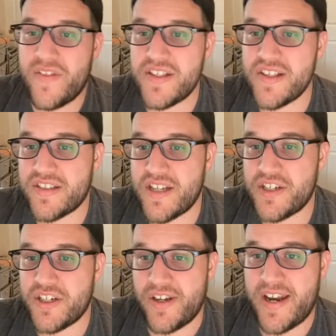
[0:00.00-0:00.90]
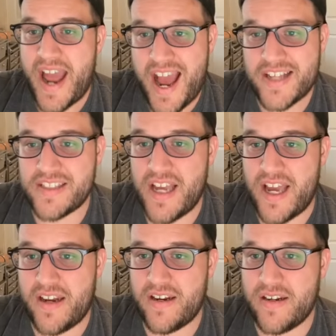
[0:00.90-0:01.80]
This is such a good
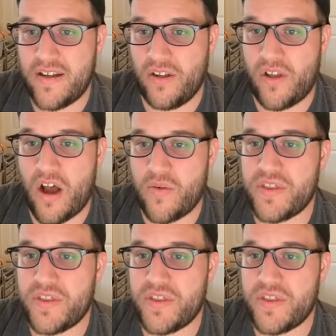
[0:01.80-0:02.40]
asset along